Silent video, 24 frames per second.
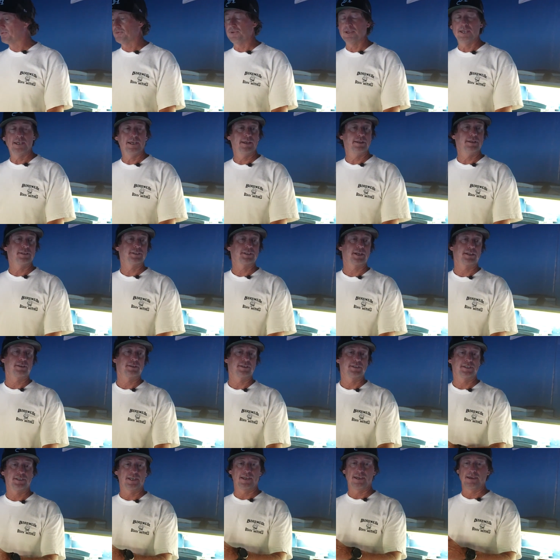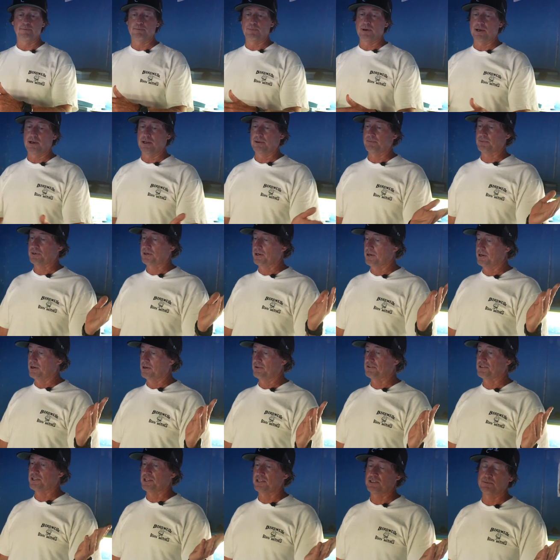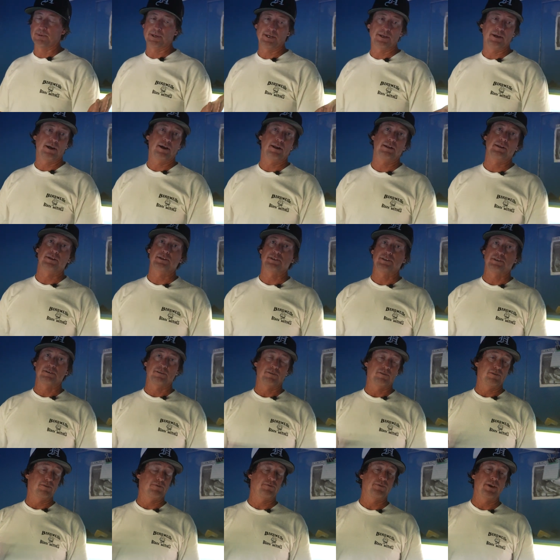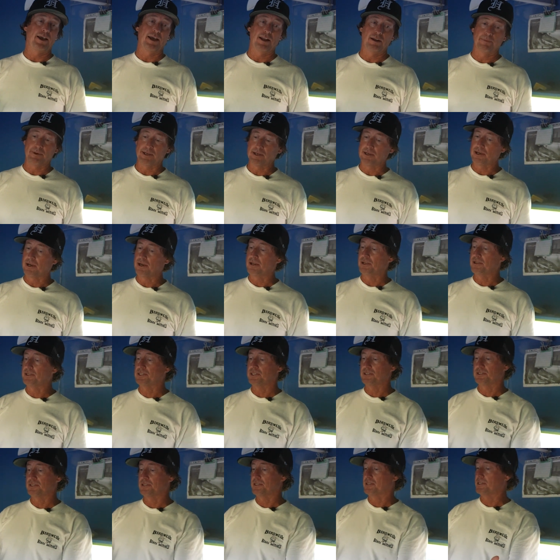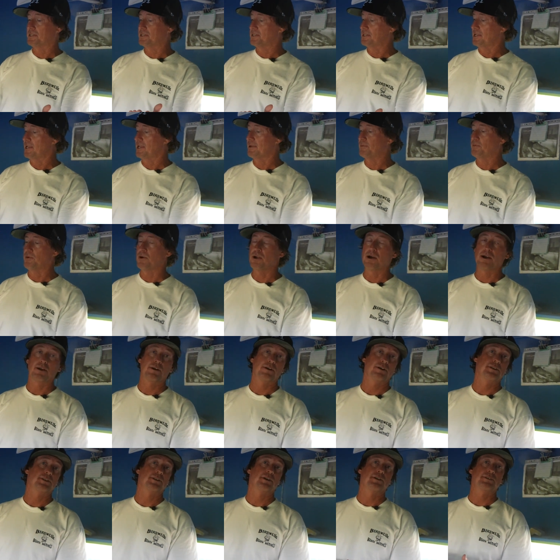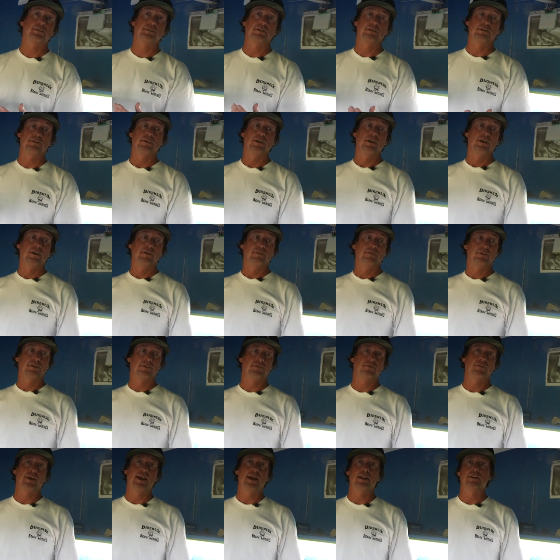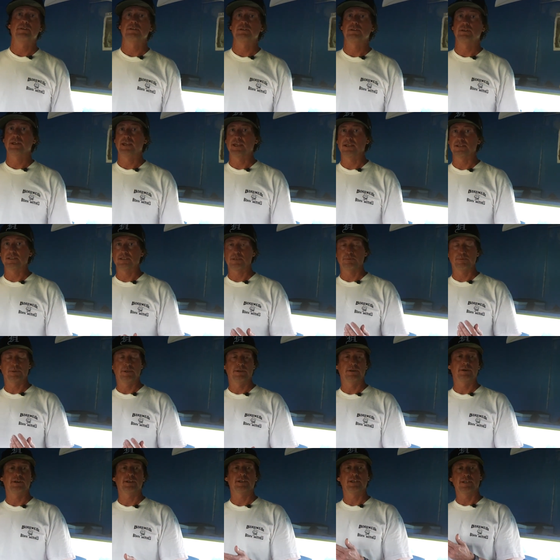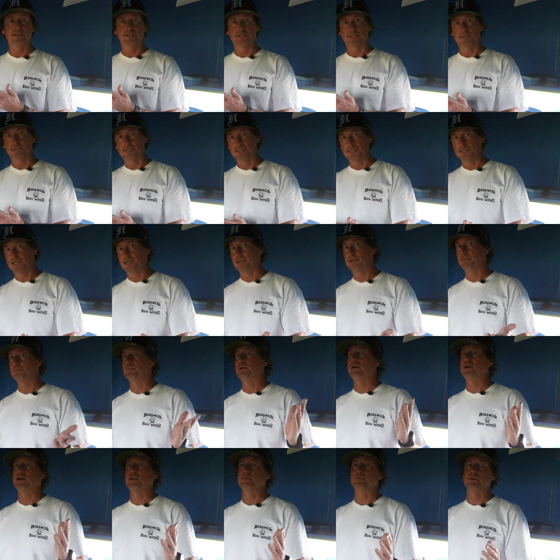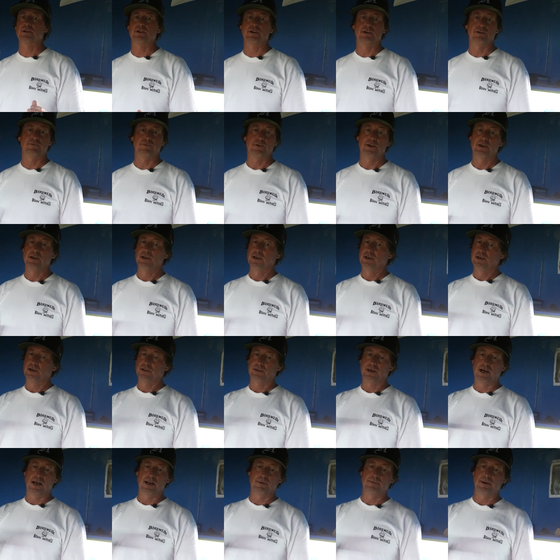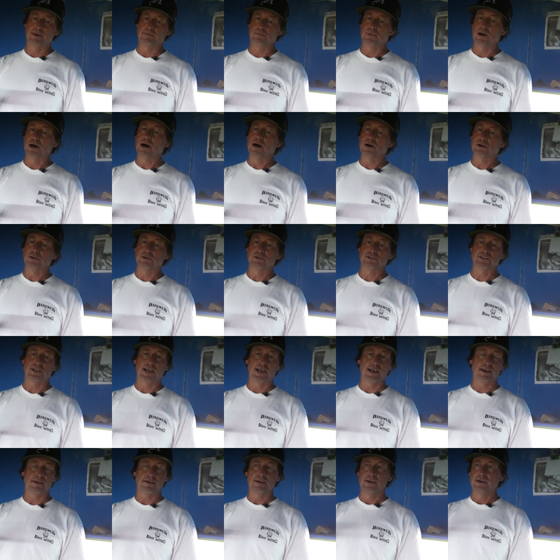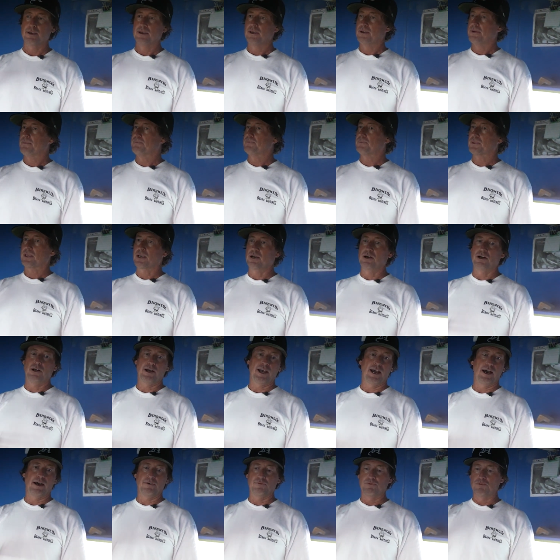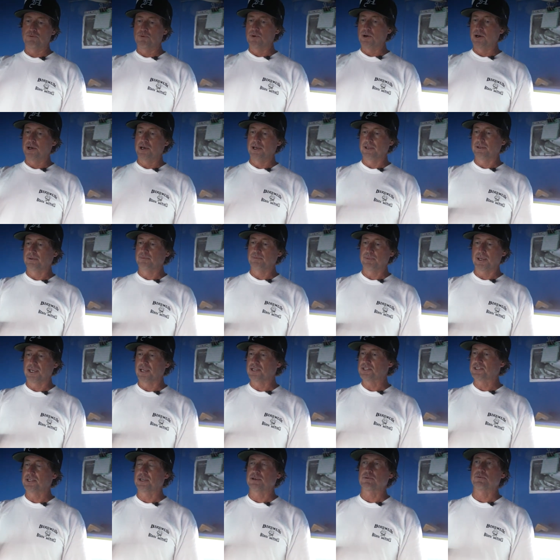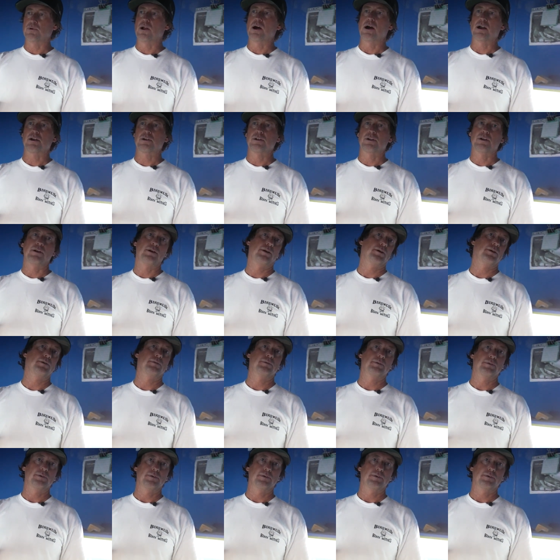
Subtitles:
fin. It's got the same bottom curves as my Nautilus. If you're a fan of my Nautilus, this is the same rocker. It's also, if you're a fan of the Lane Splitter, again, it's the same bottom curve. A lot of my models, I'll have one basic rocker